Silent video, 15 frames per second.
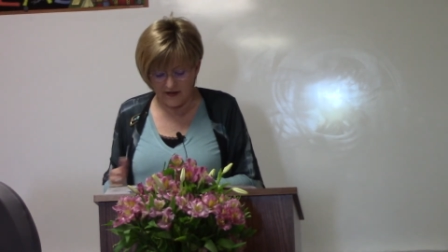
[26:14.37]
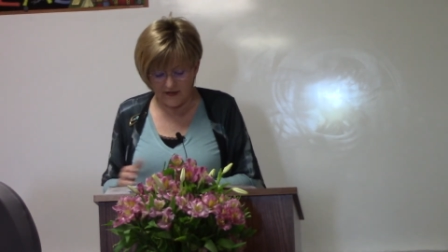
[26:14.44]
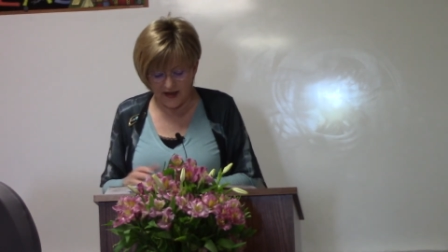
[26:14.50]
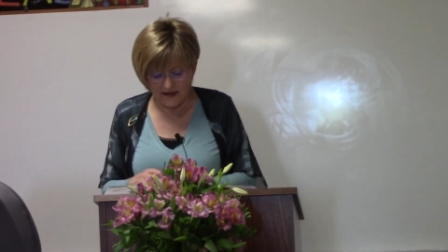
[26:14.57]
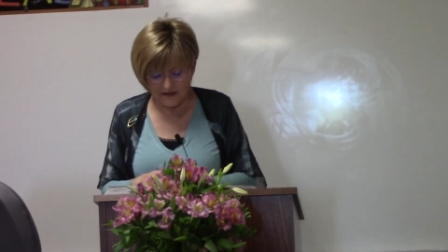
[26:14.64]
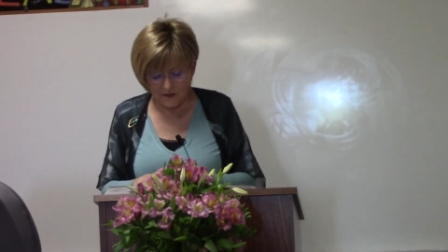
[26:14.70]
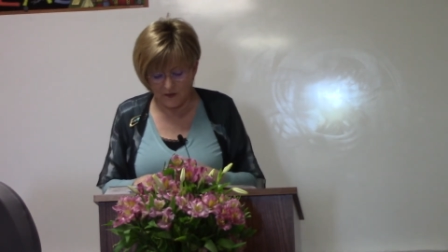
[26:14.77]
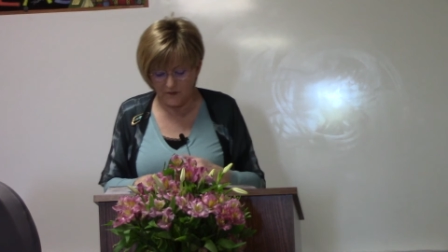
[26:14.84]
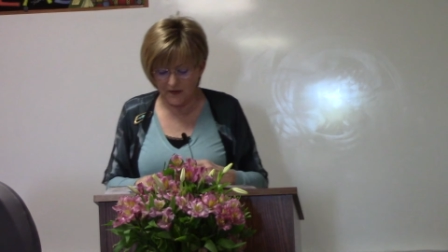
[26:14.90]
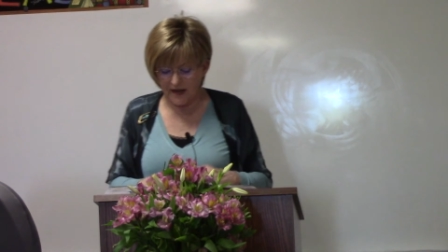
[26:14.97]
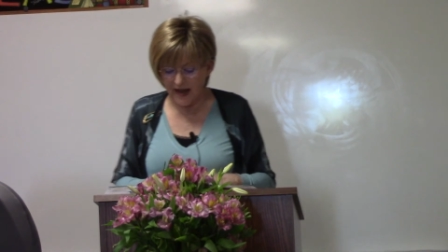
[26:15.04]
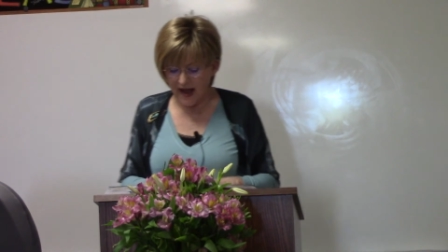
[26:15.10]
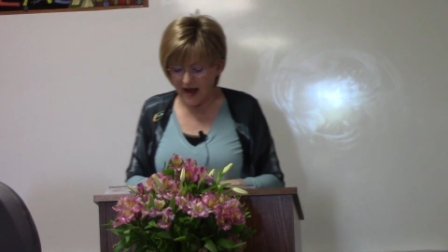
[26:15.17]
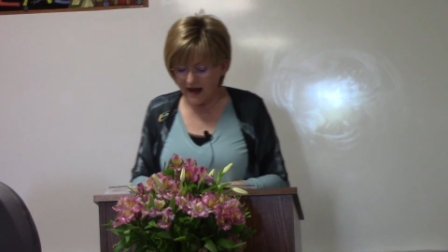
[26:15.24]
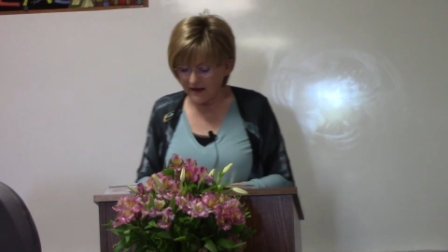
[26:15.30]
And that's when we
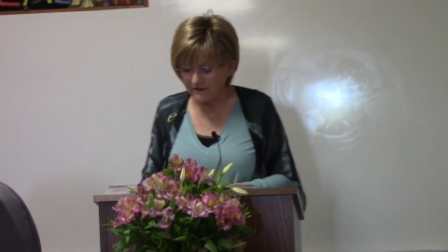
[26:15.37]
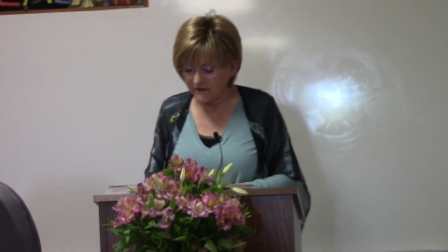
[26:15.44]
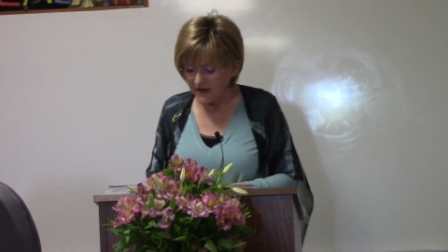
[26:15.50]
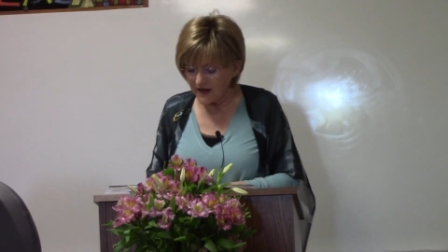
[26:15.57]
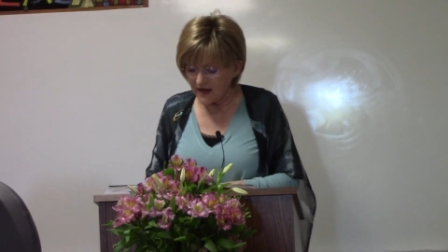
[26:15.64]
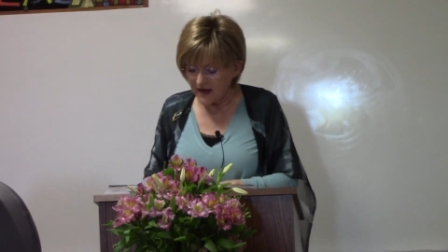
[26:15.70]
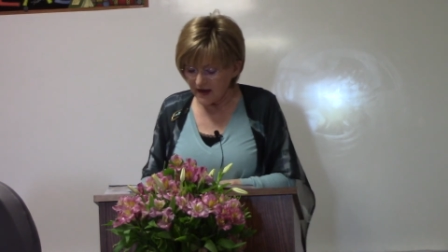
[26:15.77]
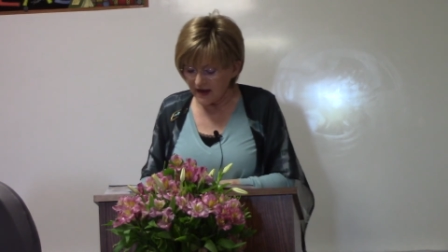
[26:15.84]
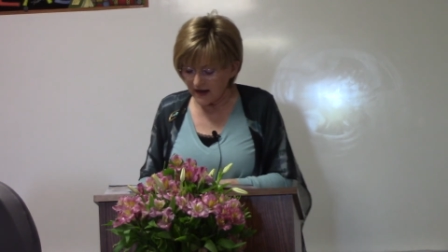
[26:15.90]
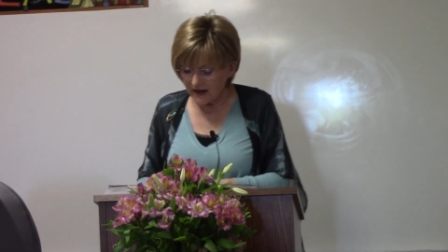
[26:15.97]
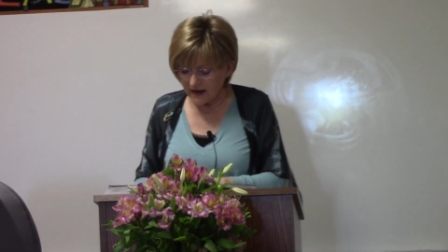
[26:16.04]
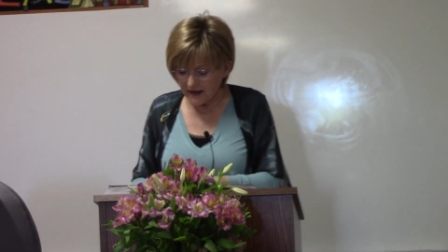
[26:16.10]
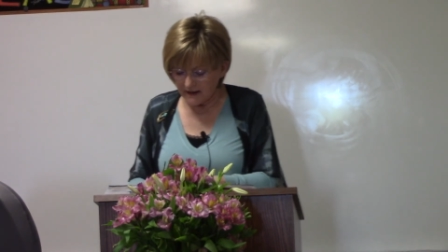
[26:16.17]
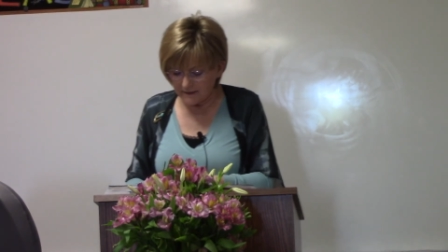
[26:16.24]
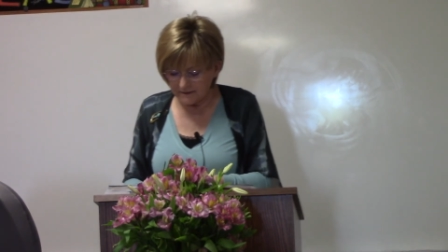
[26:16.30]
have,
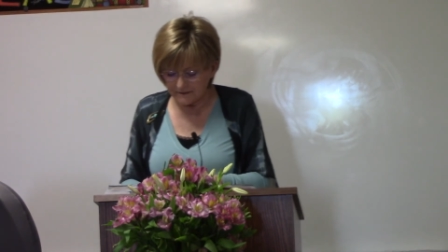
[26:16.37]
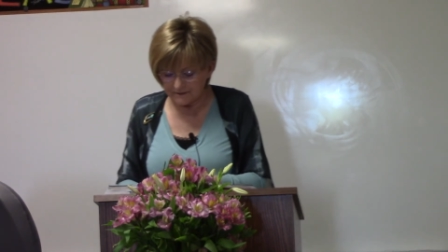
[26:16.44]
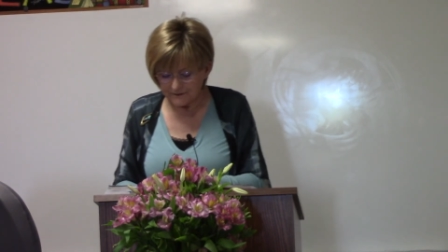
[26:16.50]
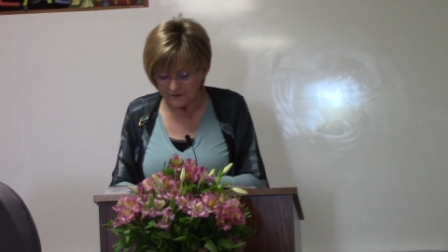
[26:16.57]
um,